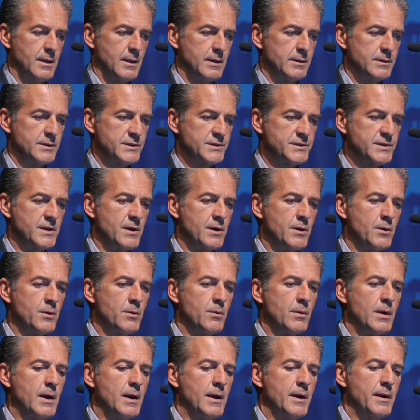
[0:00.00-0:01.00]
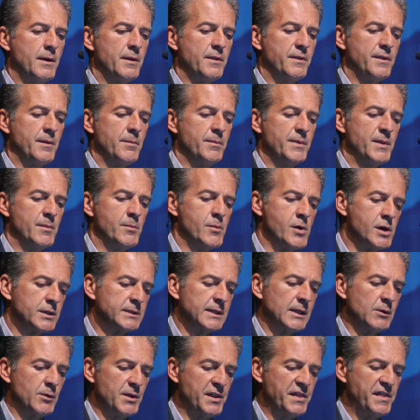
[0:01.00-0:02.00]
So the
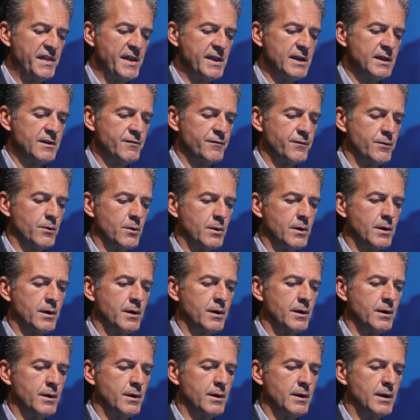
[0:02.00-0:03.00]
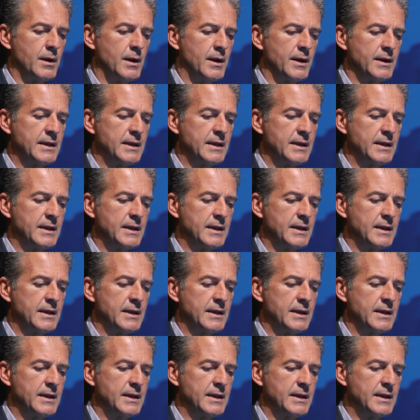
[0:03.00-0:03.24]
model we think for